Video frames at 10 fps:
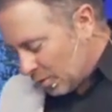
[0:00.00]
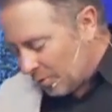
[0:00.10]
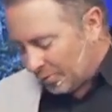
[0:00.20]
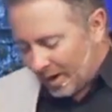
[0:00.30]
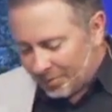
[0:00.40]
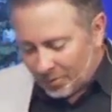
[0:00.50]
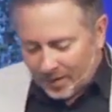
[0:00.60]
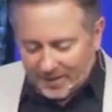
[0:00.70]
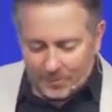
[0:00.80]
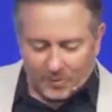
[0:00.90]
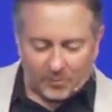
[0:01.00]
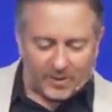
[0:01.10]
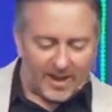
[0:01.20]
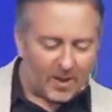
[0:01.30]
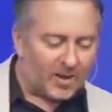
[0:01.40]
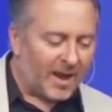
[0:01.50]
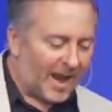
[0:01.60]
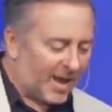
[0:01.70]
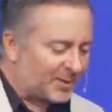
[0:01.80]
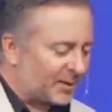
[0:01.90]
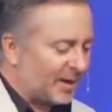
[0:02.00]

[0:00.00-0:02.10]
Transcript: when we're out there, right number three down at the